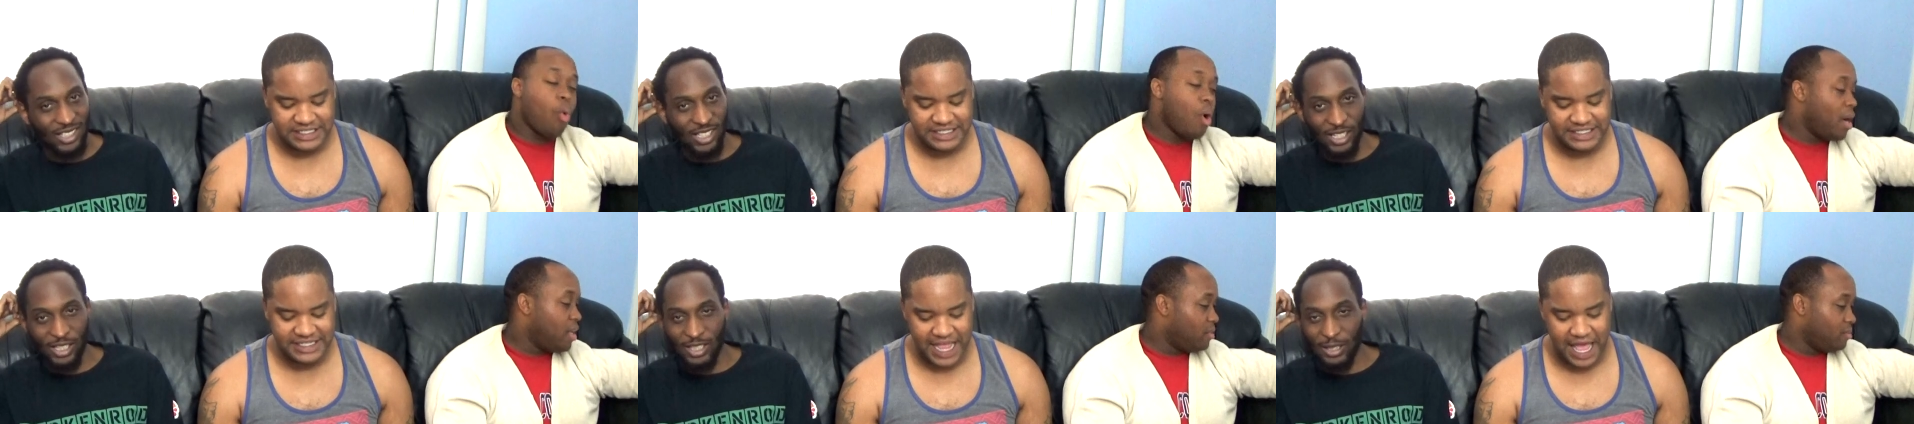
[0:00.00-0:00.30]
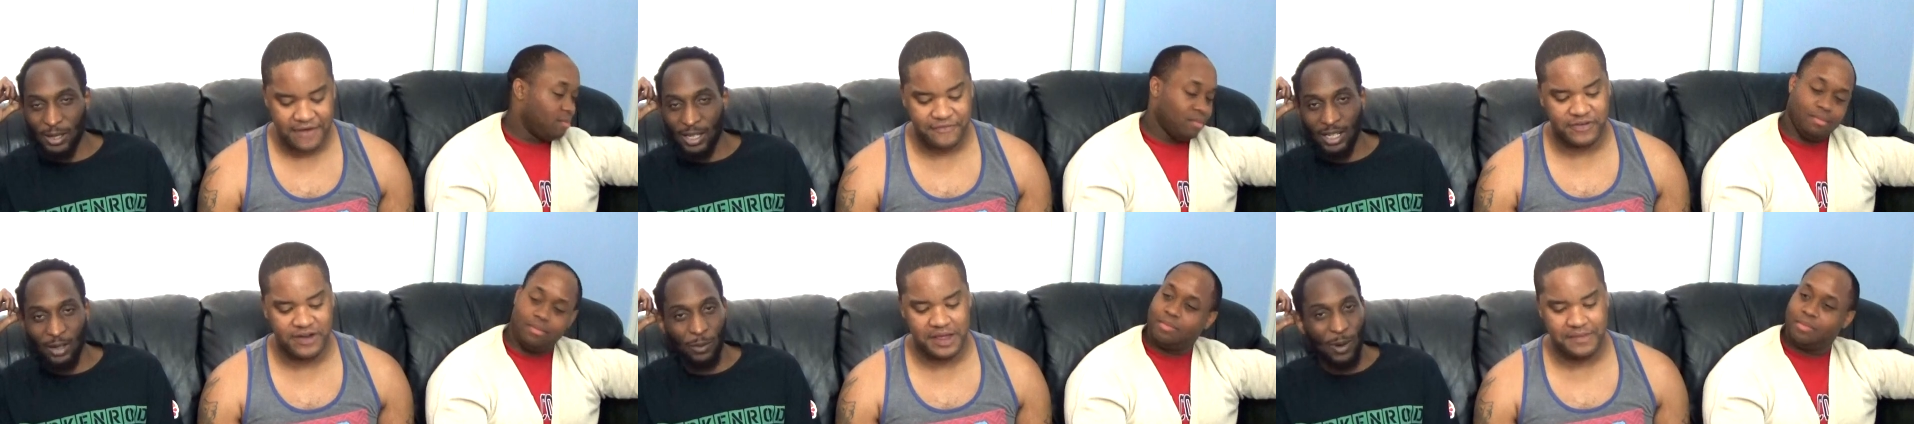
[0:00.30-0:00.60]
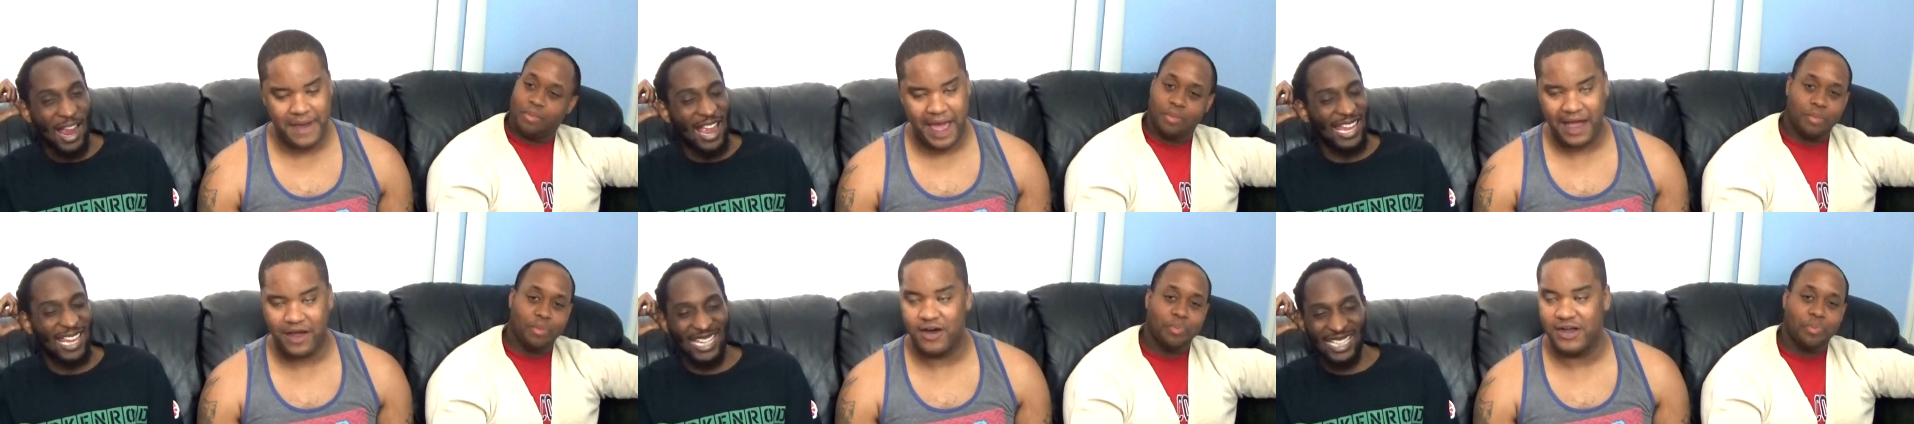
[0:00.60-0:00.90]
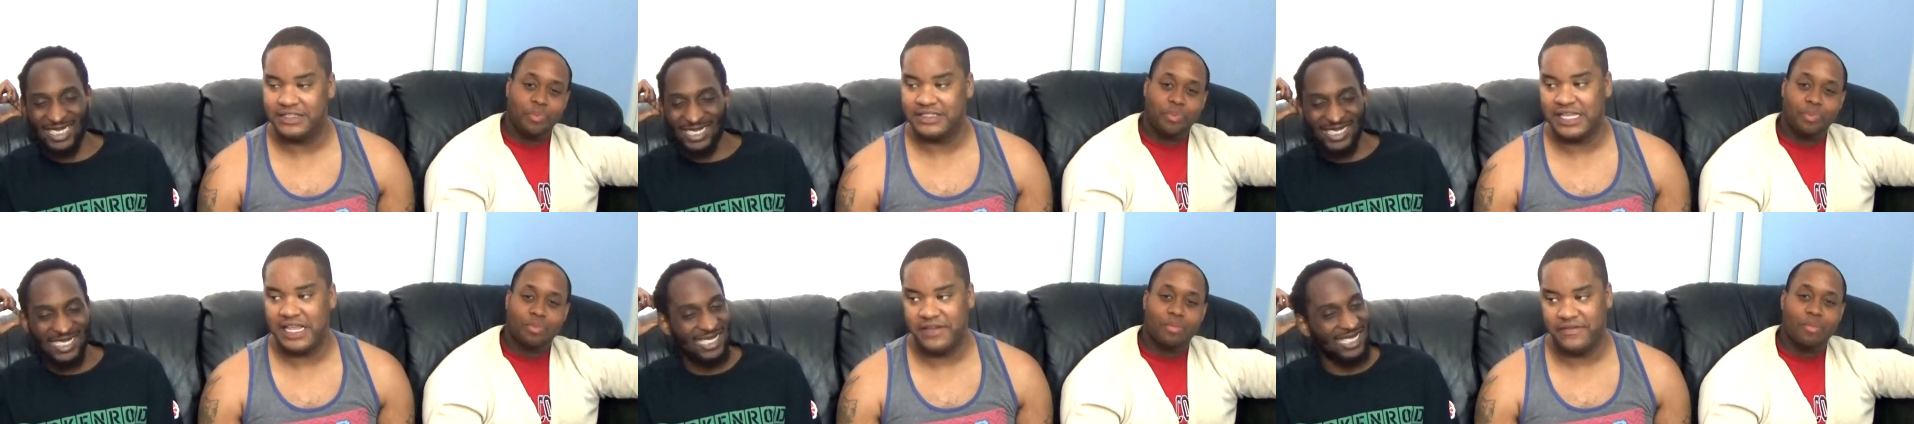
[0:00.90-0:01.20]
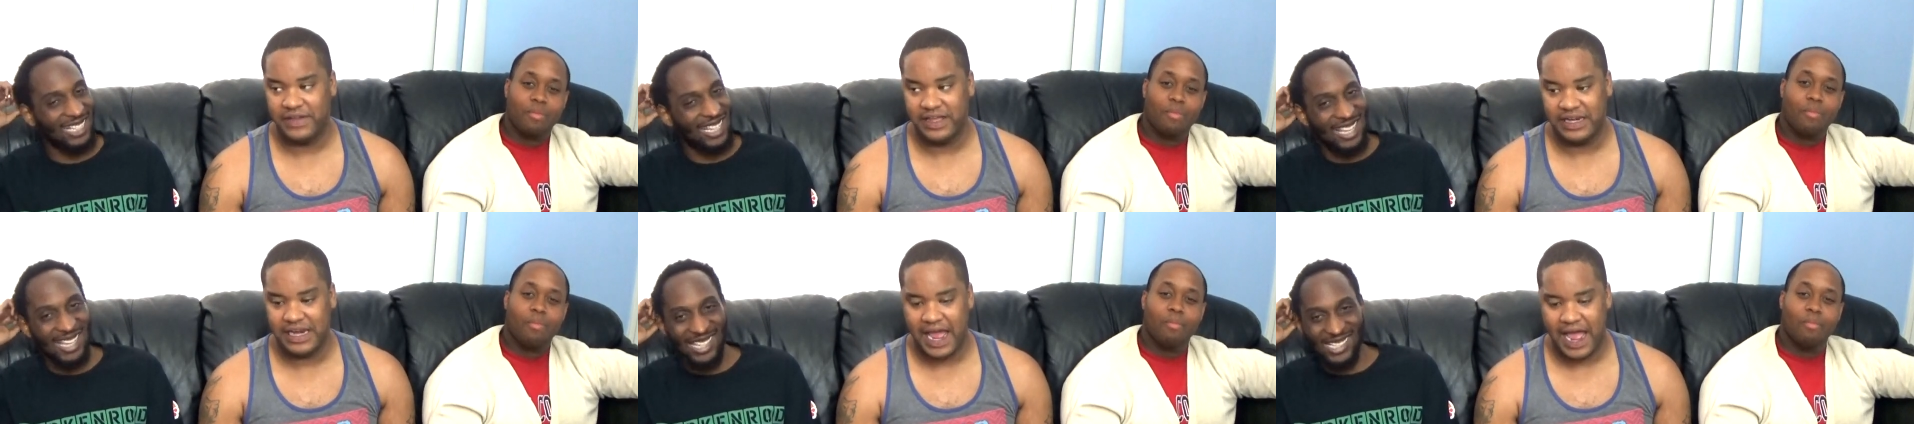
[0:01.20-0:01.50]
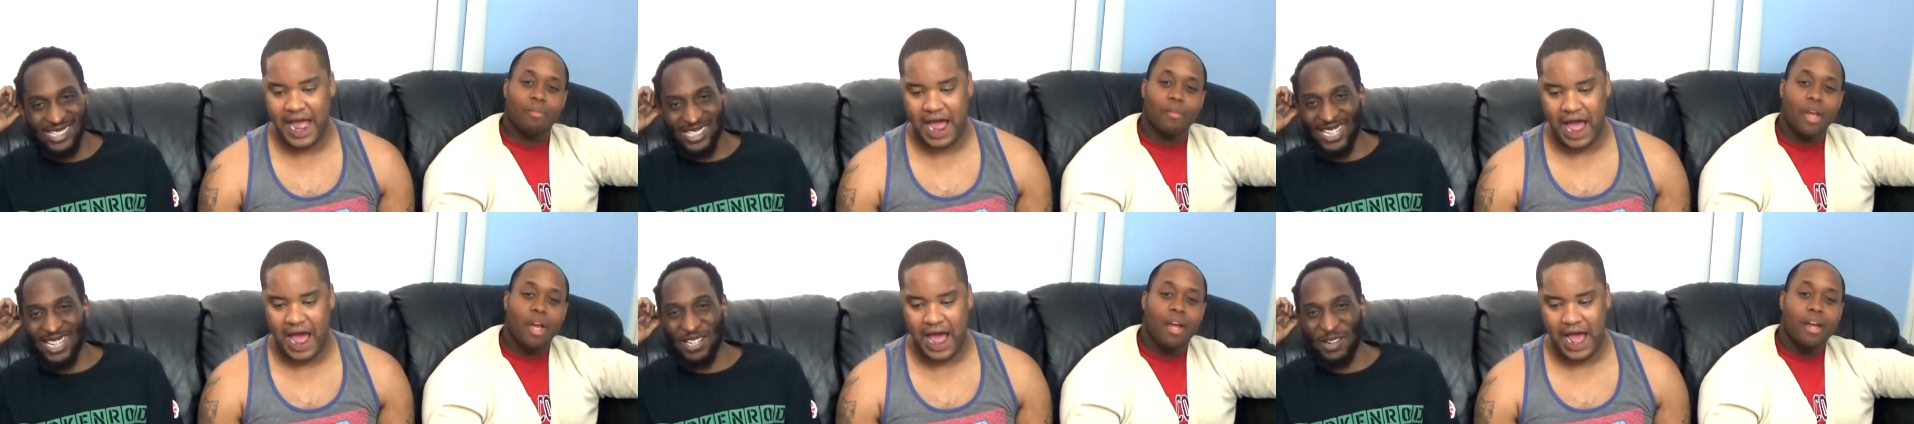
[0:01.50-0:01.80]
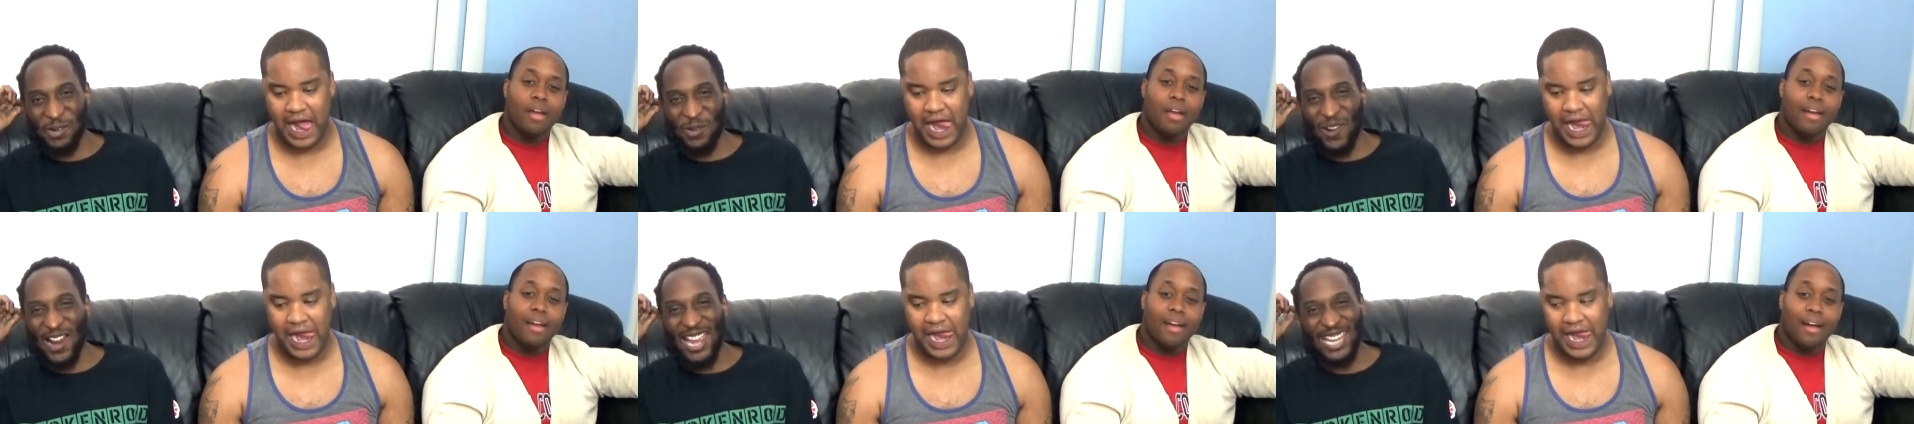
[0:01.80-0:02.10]
Speaker 1: she's definitely back on T V now.
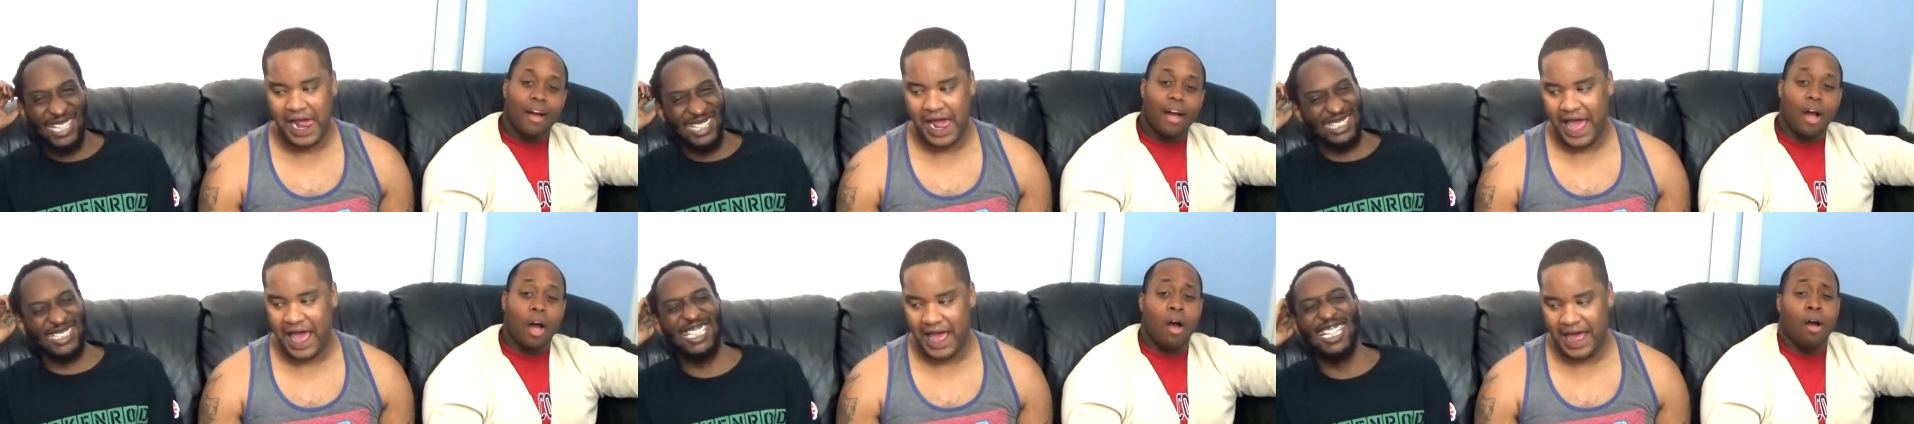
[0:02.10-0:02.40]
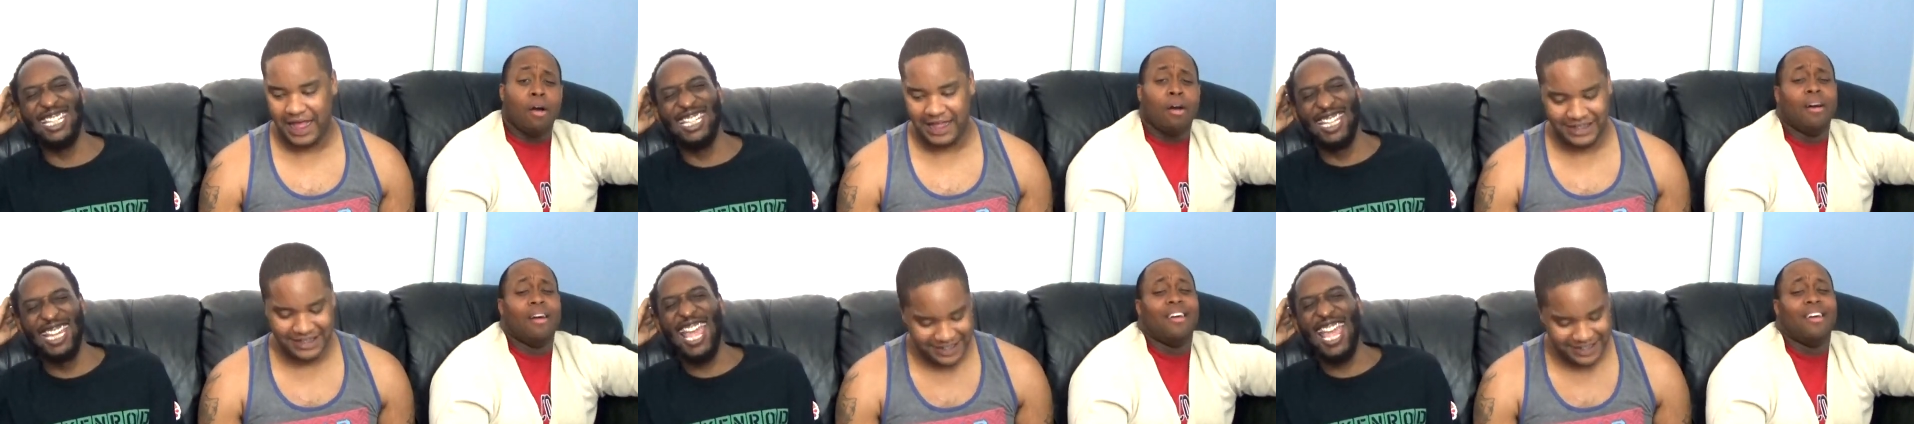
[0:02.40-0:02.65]
She's in the ranks. And